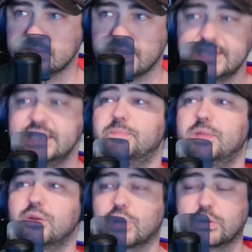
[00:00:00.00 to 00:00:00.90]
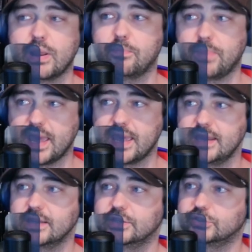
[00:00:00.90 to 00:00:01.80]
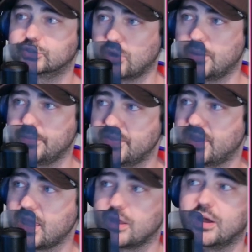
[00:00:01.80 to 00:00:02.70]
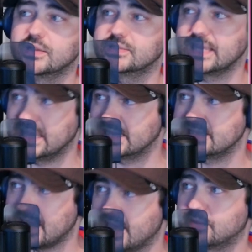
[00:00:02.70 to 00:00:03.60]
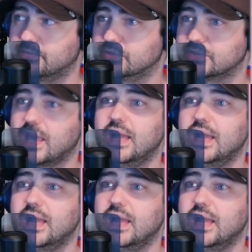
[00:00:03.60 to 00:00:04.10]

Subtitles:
I deeply regret pain and trauma that I caused to innocent animals